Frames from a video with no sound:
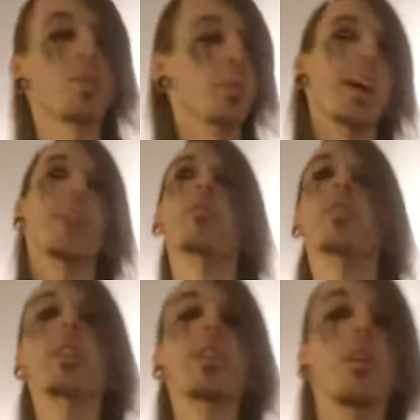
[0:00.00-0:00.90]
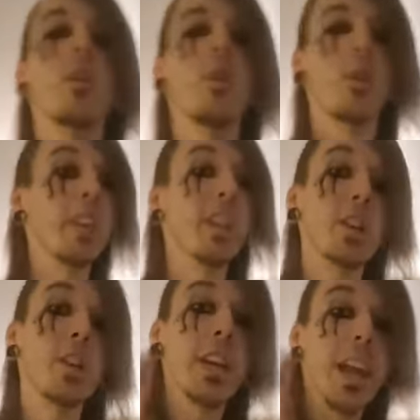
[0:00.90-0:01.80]
or whatever, or be a
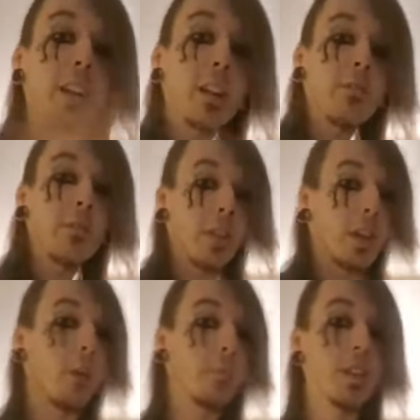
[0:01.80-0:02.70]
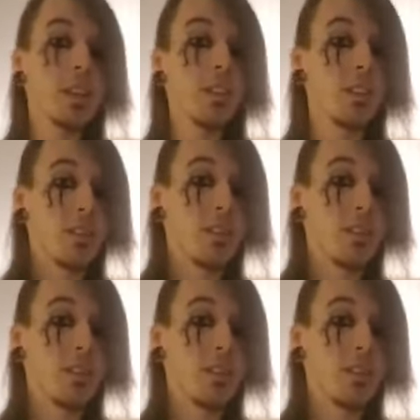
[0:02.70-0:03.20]
creator for the company?